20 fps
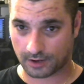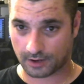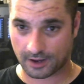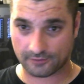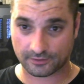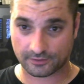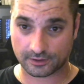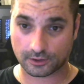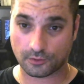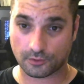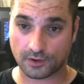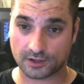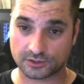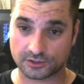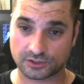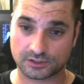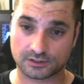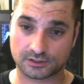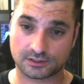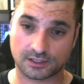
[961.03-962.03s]
have any
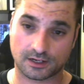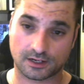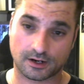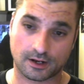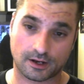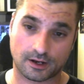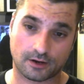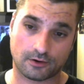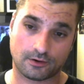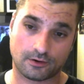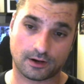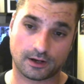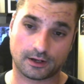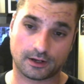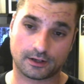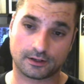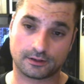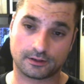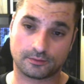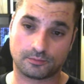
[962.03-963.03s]
questions on how
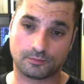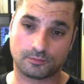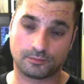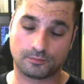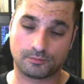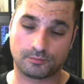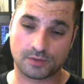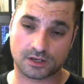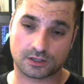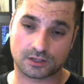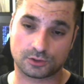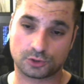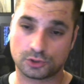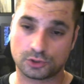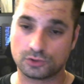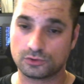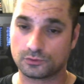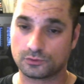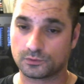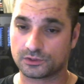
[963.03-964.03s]
I pick and
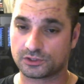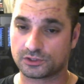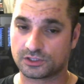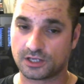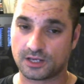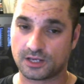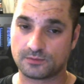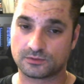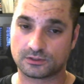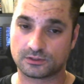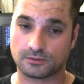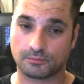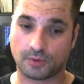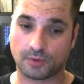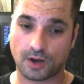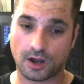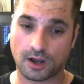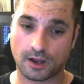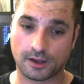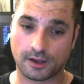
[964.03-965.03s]
choose which games to
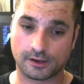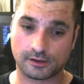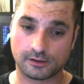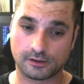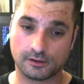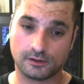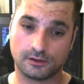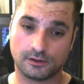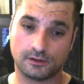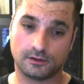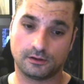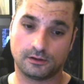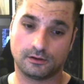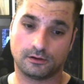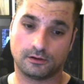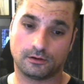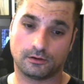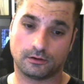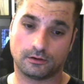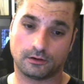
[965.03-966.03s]
buy
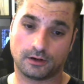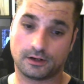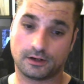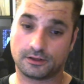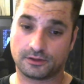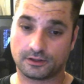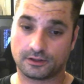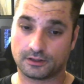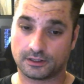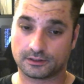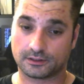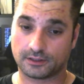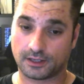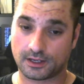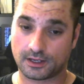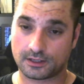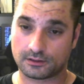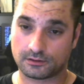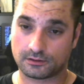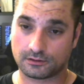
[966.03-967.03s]
or anything like
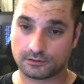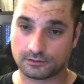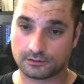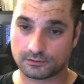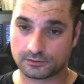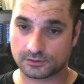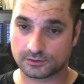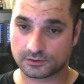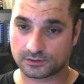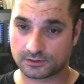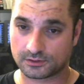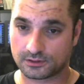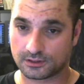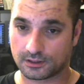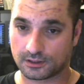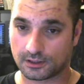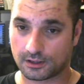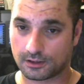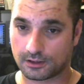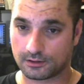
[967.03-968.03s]
that, just you
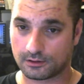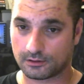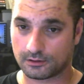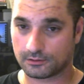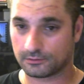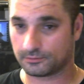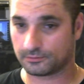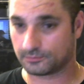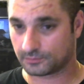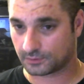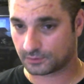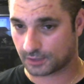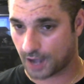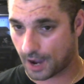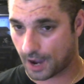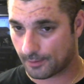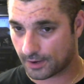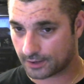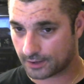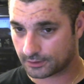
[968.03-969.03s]
know,
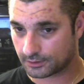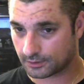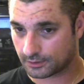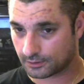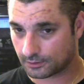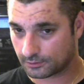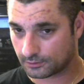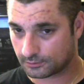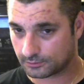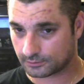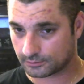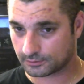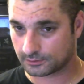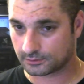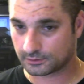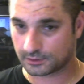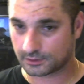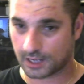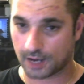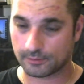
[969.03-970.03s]
comment in the
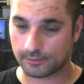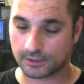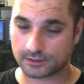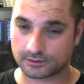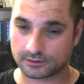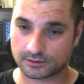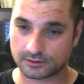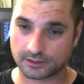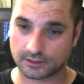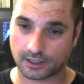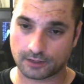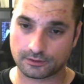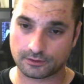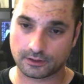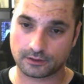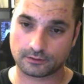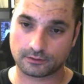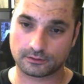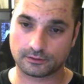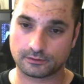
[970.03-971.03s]
comments down
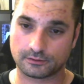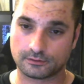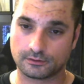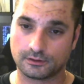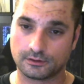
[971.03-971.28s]
there, and